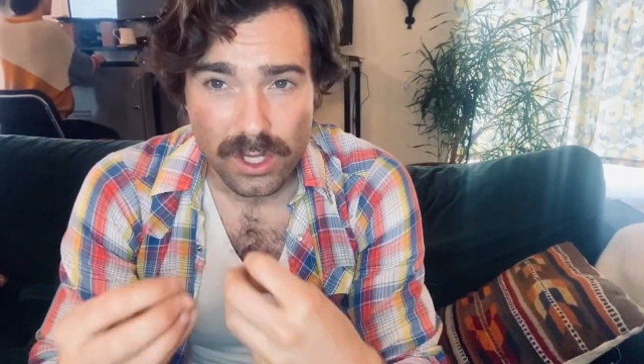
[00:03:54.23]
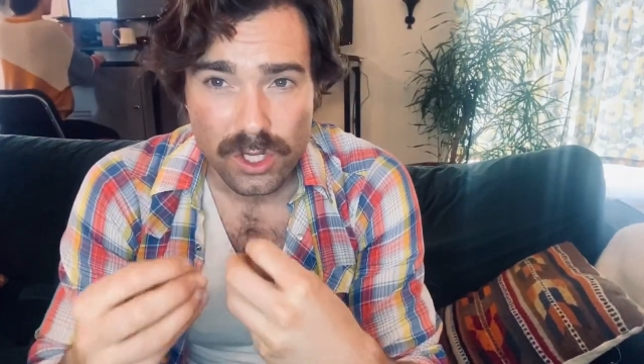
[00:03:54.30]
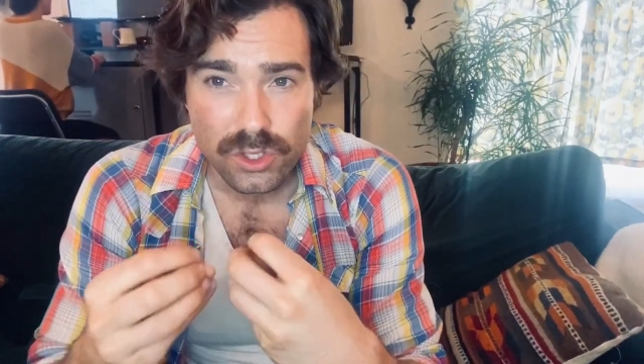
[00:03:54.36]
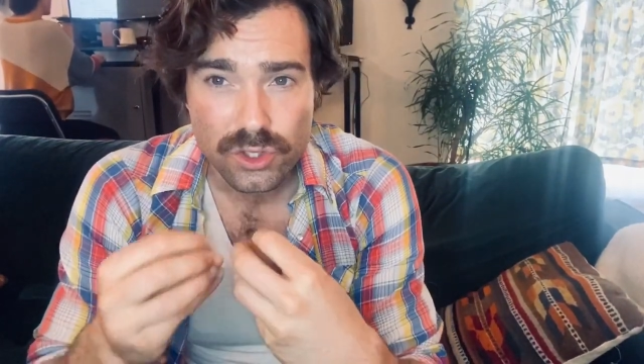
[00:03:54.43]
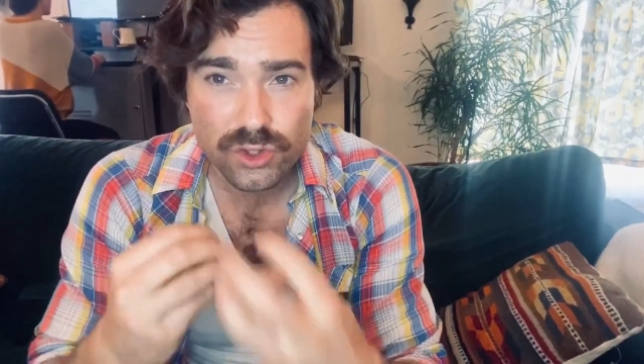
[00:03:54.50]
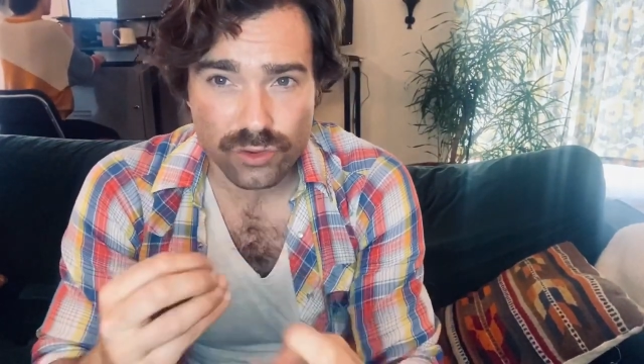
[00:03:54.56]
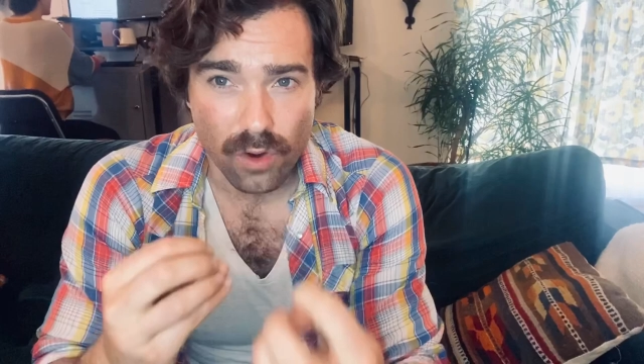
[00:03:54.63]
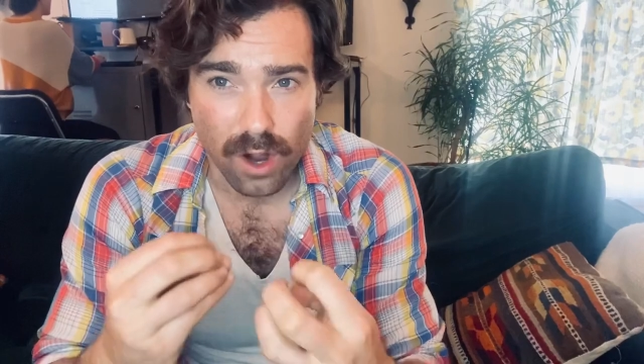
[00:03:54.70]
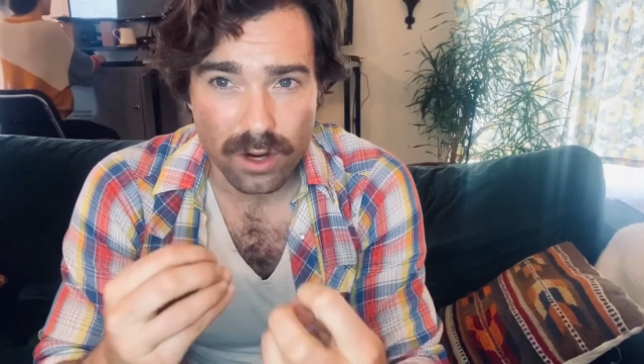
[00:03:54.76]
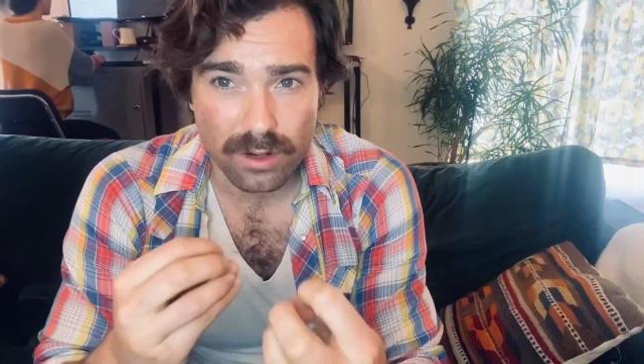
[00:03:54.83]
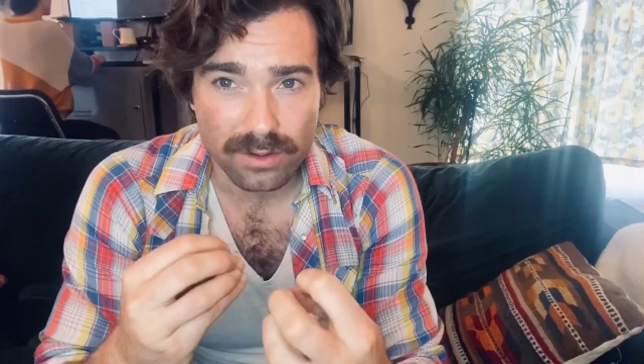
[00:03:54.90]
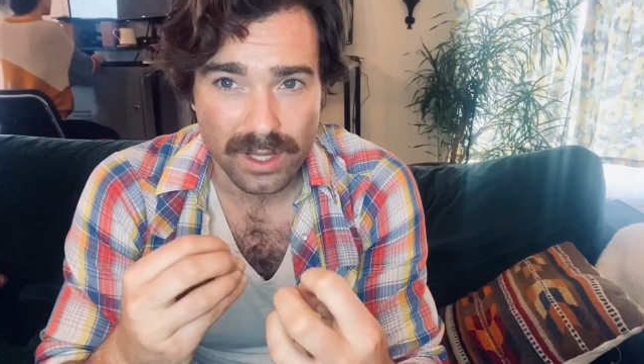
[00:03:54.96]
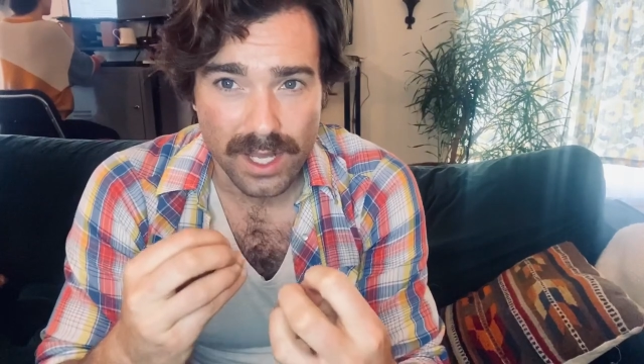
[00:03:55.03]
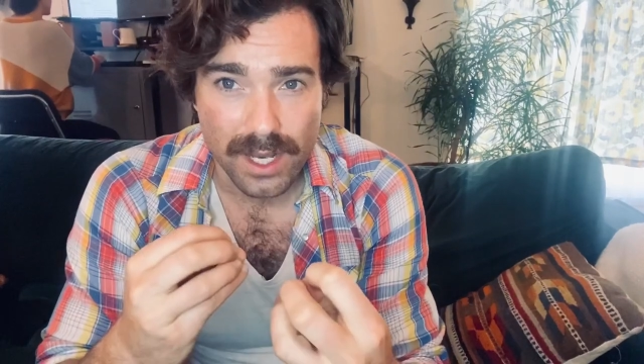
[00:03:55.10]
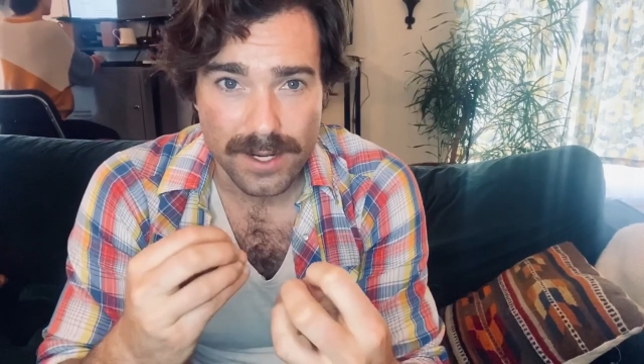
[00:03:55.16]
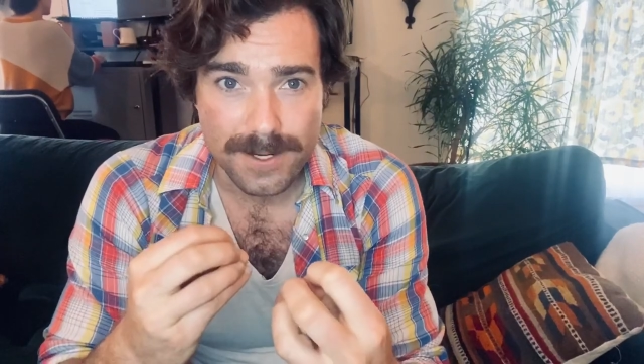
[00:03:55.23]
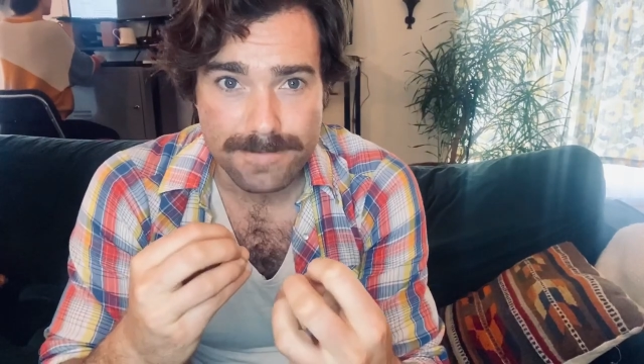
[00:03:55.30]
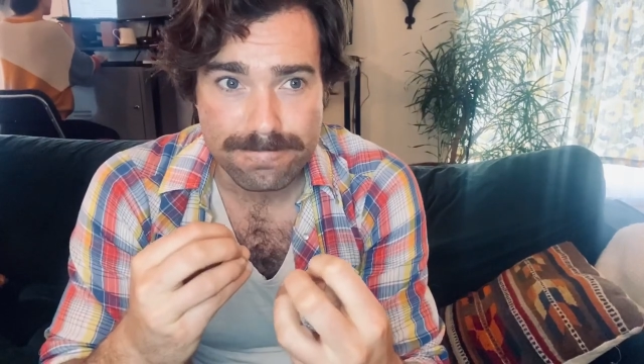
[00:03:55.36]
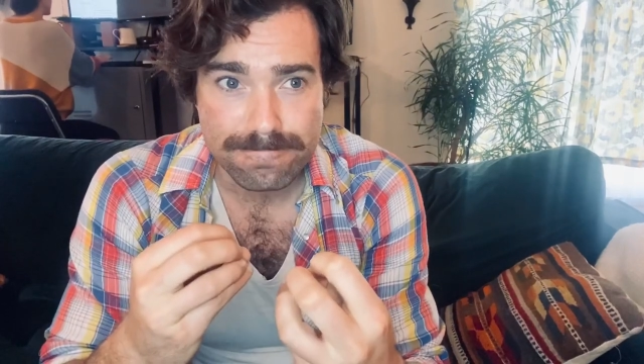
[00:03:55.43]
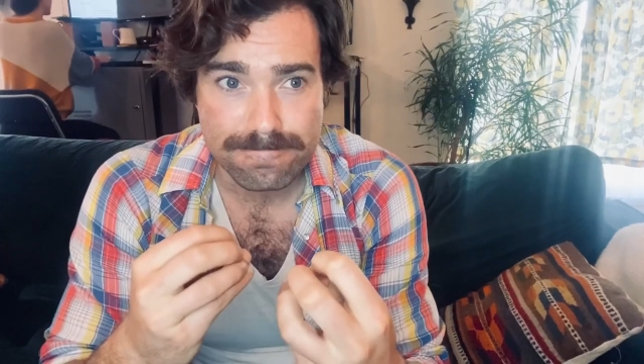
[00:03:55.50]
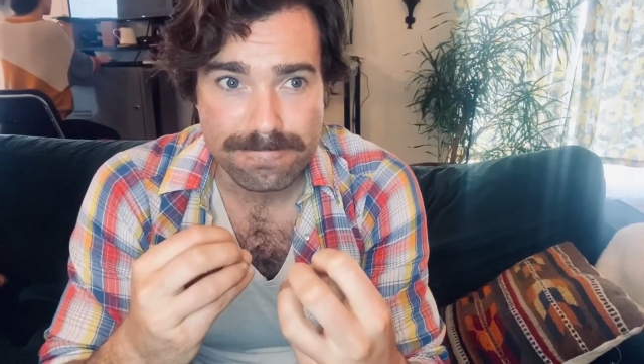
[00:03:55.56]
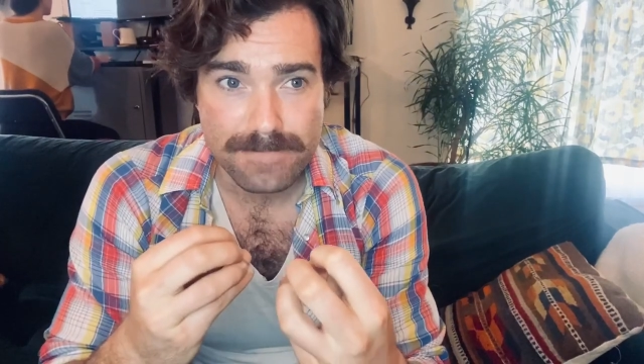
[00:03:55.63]
stronger than
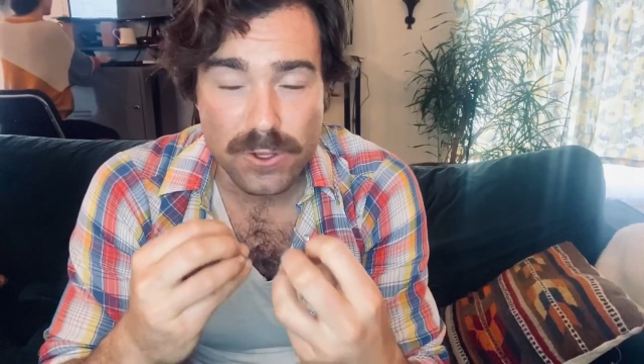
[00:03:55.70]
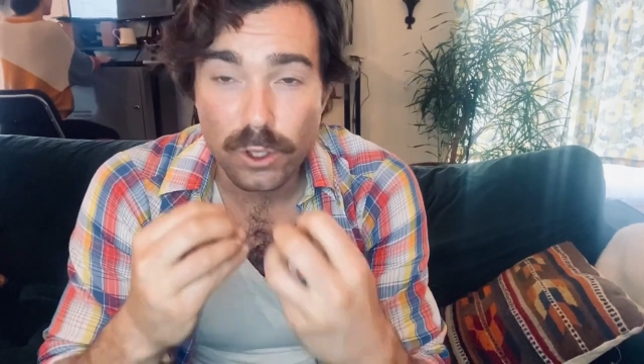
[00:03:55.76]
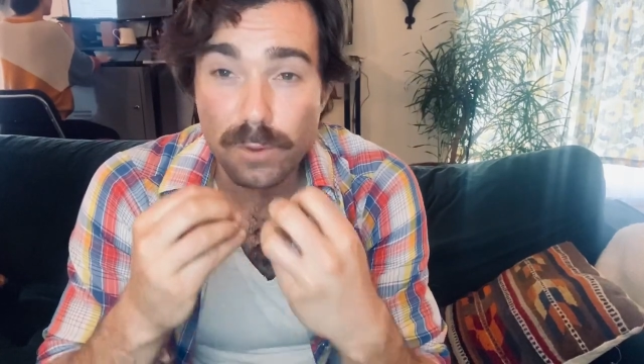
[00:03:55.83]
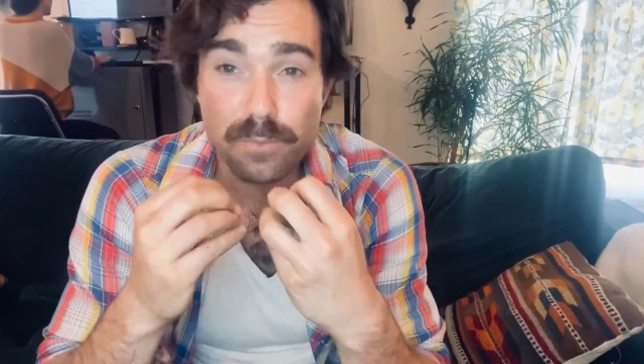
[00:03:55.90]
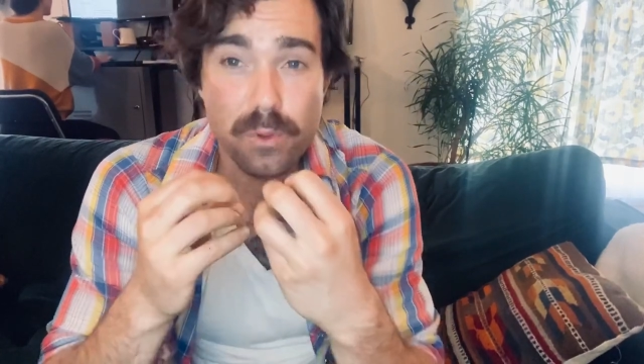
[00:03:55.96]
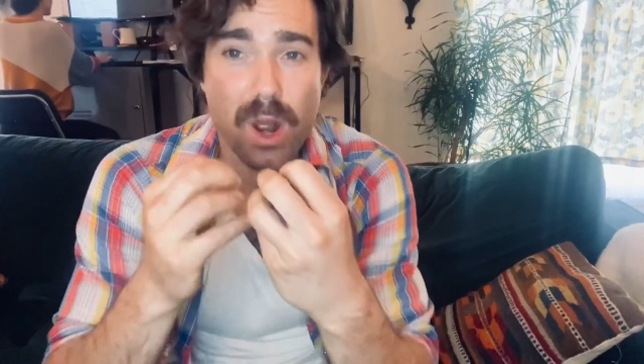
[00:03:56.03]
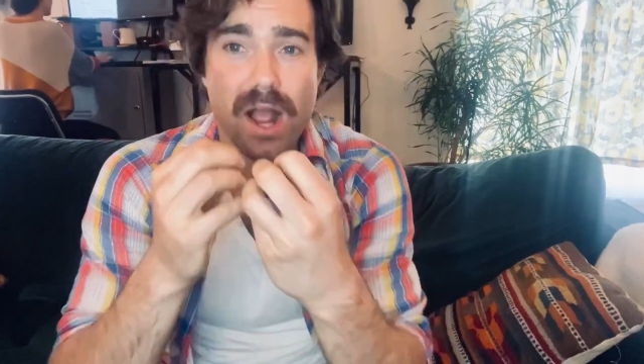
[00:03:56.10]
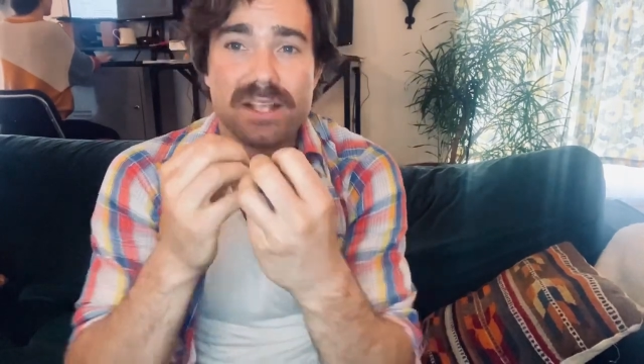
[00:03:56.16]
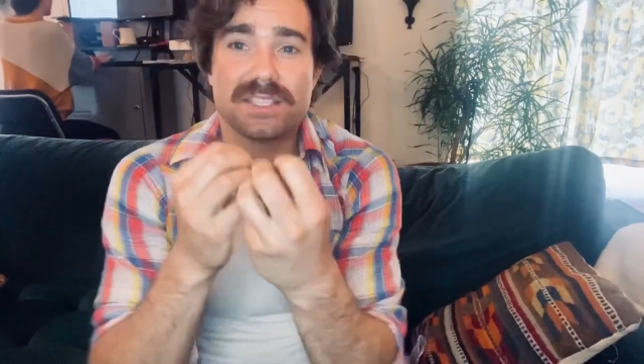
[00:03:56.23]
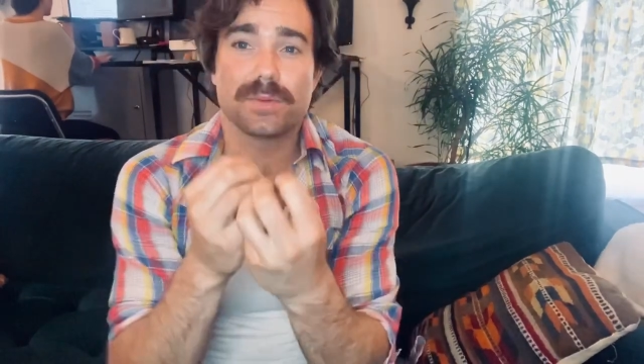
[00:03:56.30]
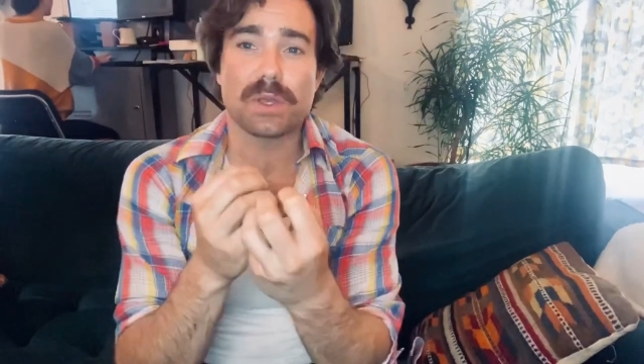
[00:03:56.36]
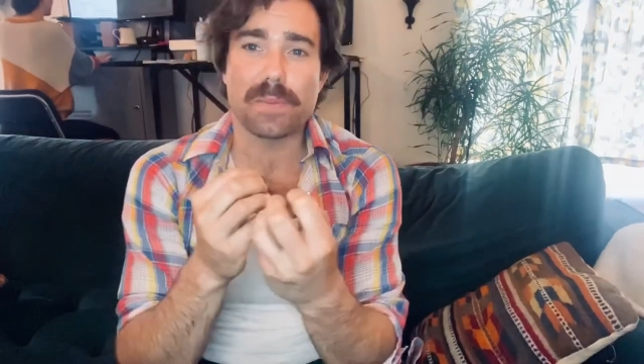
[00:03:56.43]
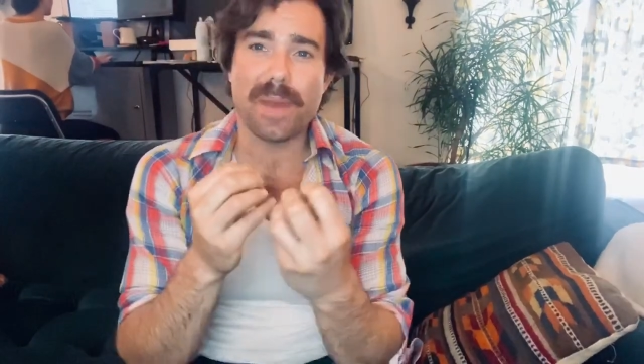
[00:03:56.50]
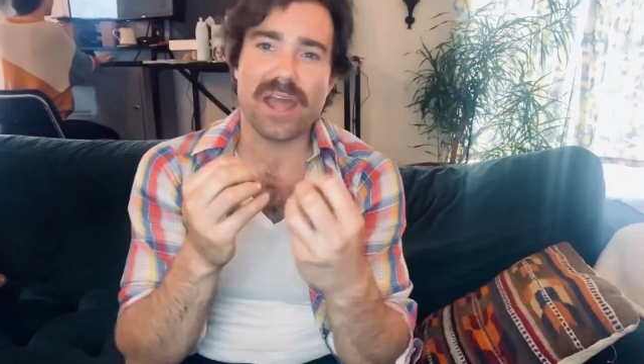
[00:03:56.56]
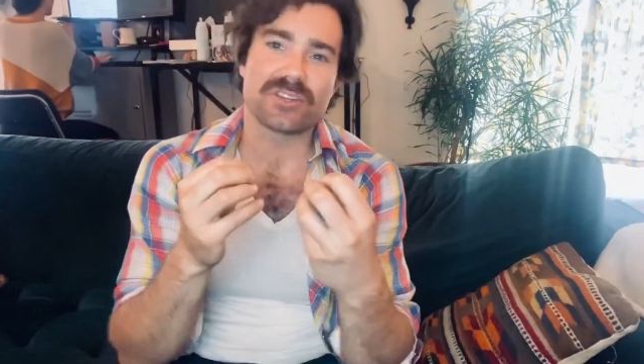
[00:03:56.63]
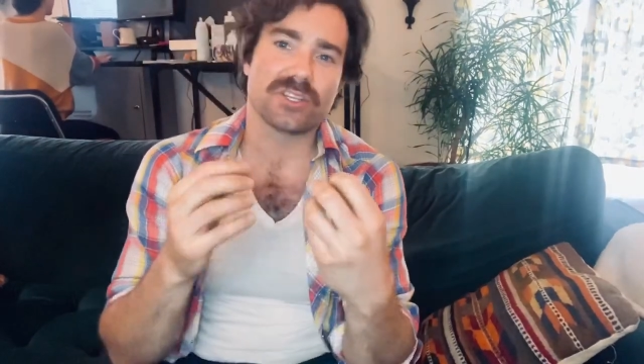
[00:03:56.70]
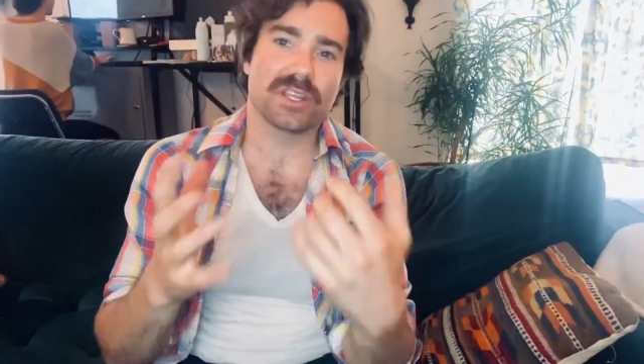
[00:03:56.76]
you could possibly imagine.